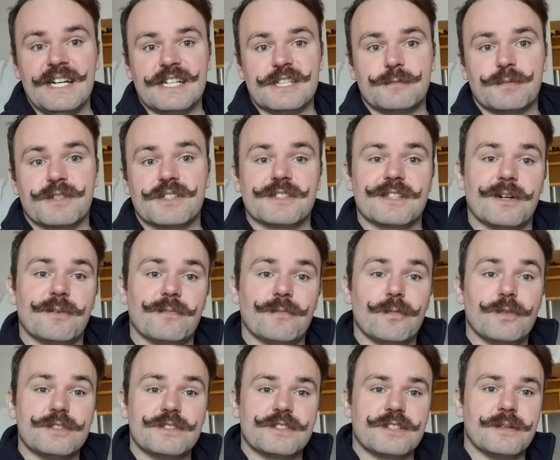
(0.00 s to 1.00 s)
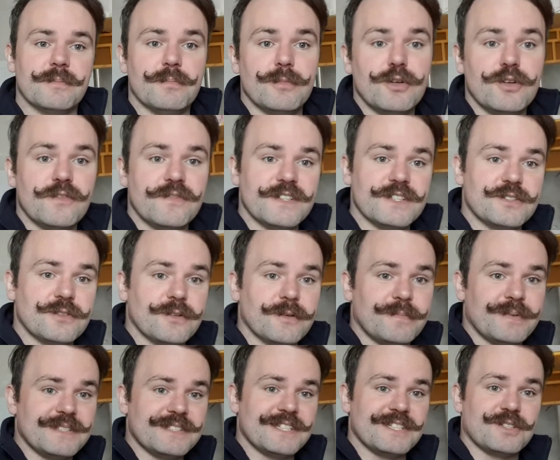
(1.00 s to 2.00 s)
is because I want to move into a
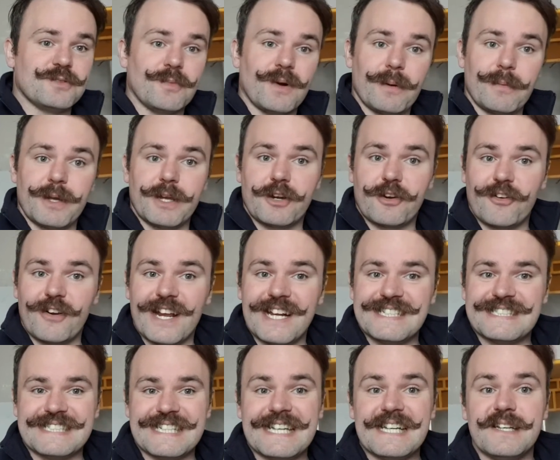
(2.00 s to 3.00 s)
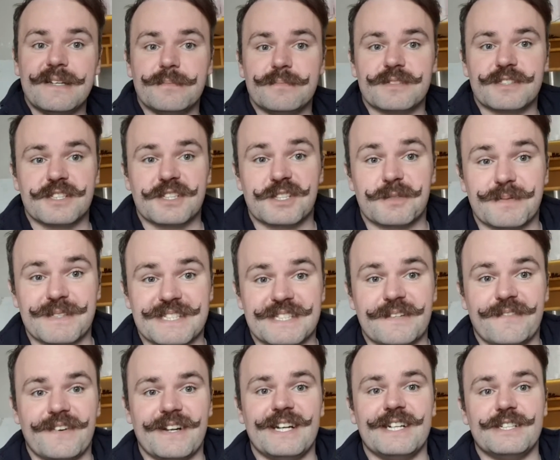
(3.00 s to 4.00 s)
position where we create teams that
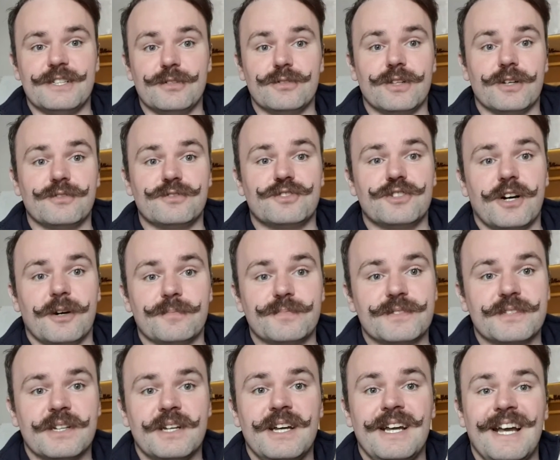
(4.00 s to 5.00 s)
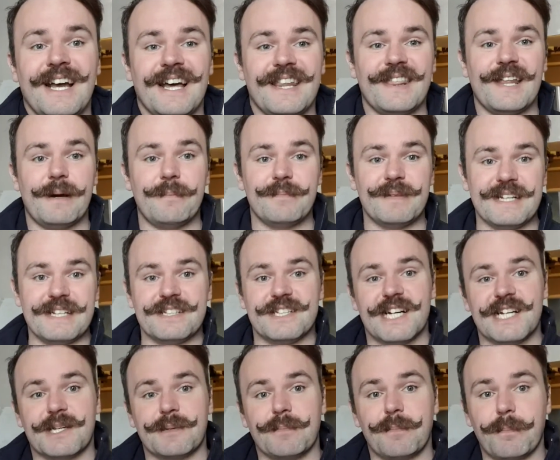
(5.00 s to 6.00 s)
specifically do those jobs. And that means I
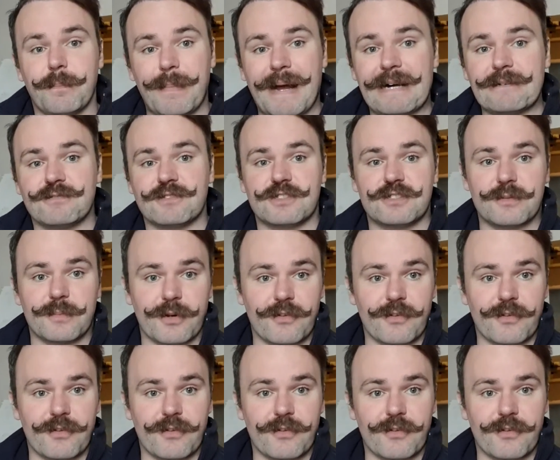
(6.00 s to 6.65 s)
can bounce them